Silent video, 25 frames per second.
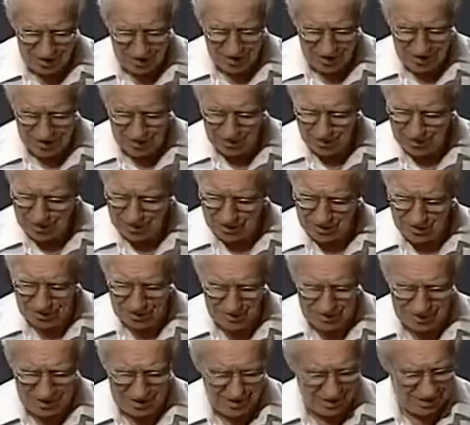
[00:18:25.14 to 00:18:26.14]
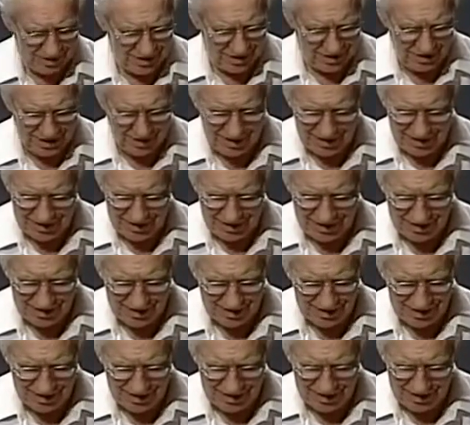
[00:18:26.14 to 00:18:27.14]
to do this quickly because, again, I
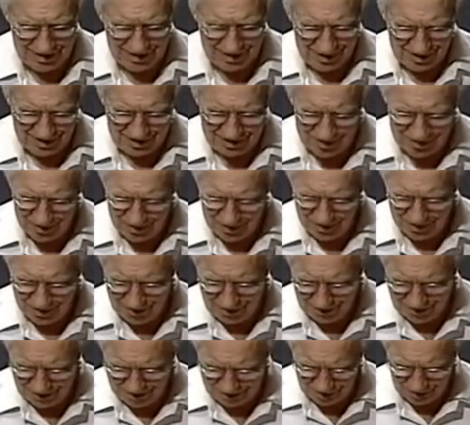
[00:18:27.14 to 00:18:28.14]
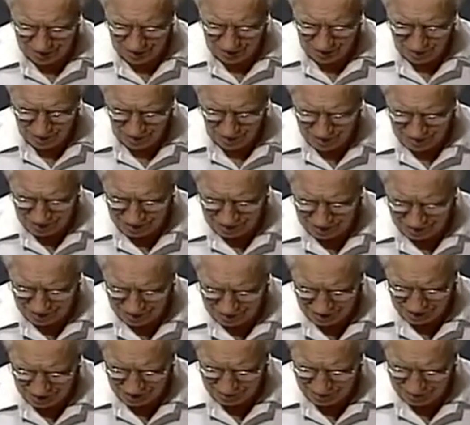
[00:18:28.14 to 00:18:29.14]
didn't intend to do this, no way,
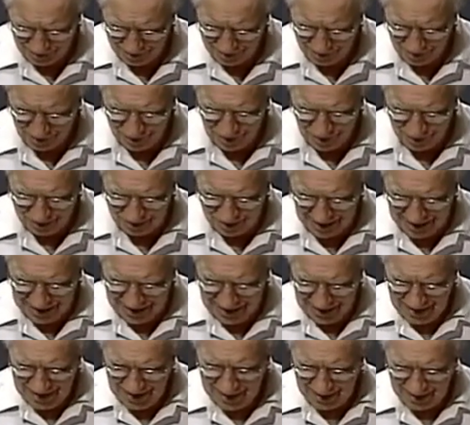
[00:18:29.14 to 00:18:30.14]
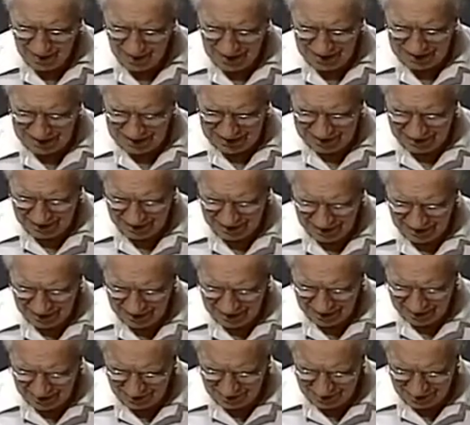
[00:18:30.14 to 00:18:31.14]
shape, or form. But
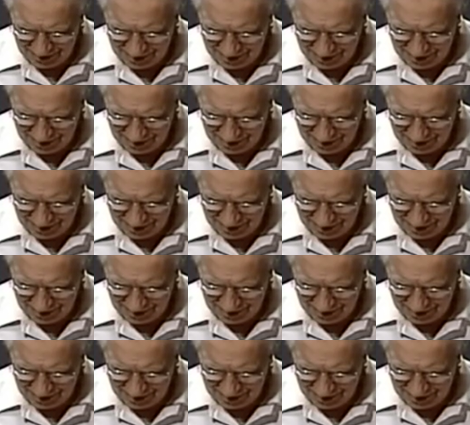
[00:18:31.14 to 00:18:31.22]
evidently,